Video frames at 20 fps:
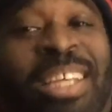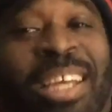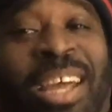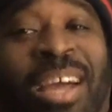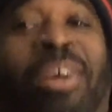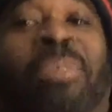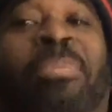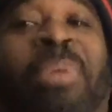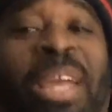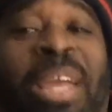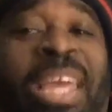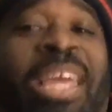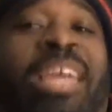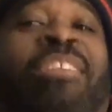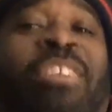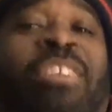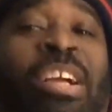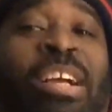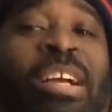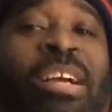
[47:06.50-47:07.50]
helped
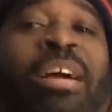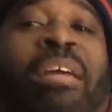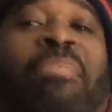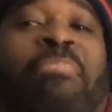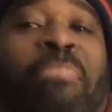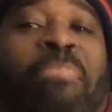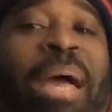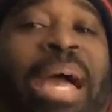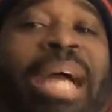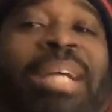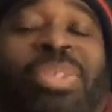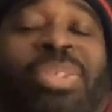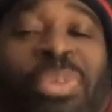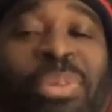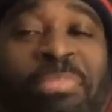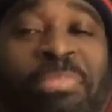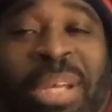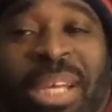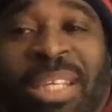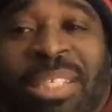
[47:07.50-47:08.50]
come back to
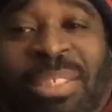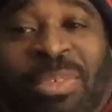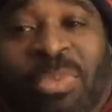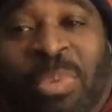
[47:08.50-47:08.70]
a major